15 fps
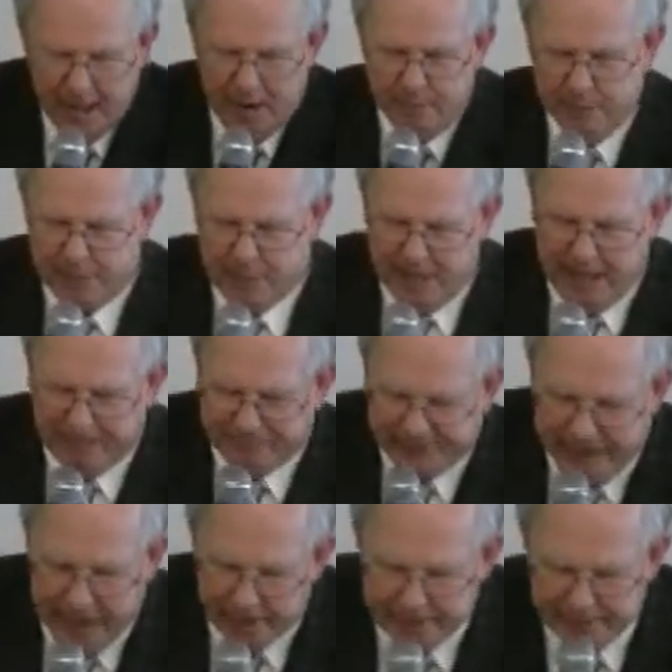And when she hath
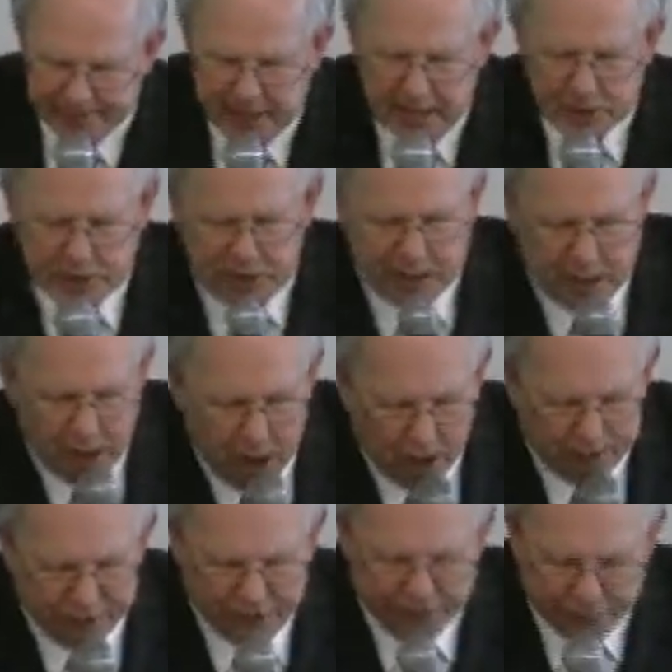found it, she calleth her